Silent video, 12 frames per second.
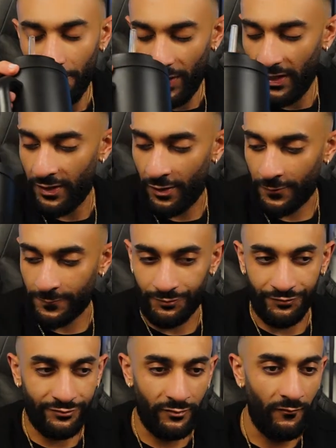But yo,
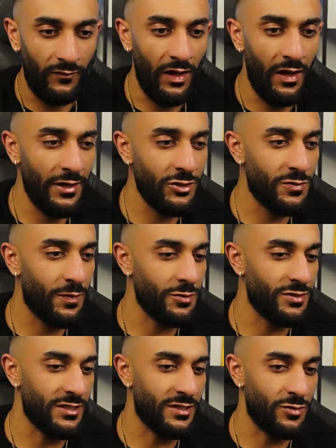I just
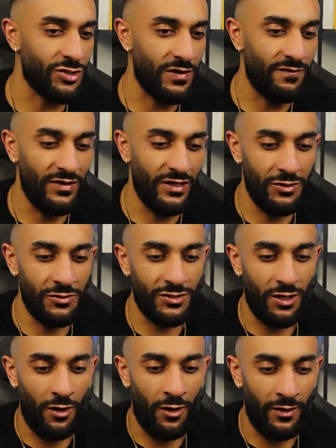posted some gym videos
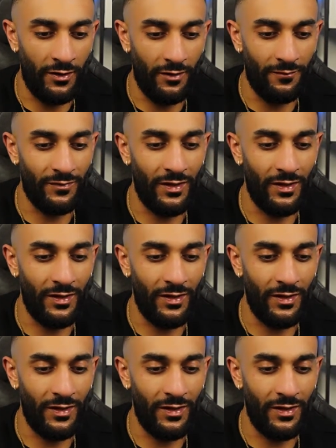on